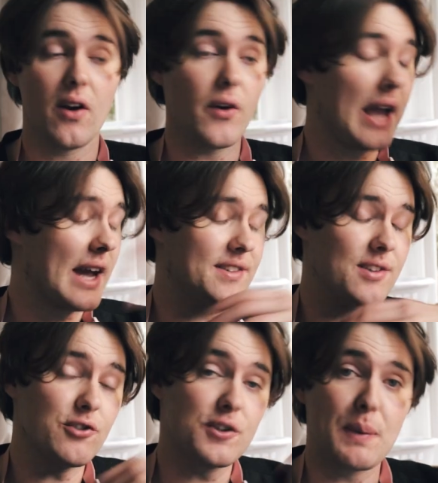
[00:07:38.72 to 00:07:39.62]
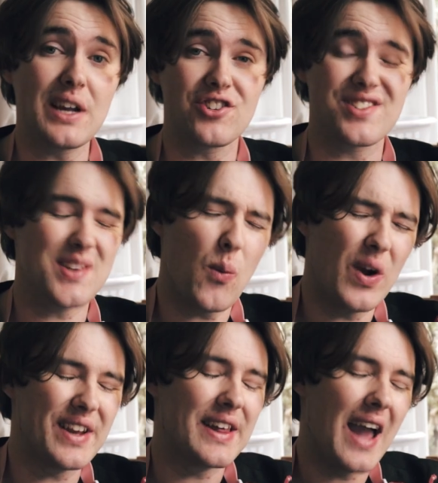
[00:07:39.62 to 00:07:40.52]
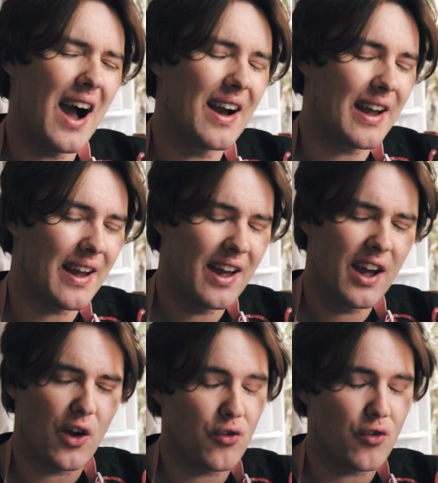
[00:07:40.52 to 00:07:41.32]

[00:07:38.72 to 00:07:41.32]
Okay, so just picture someone young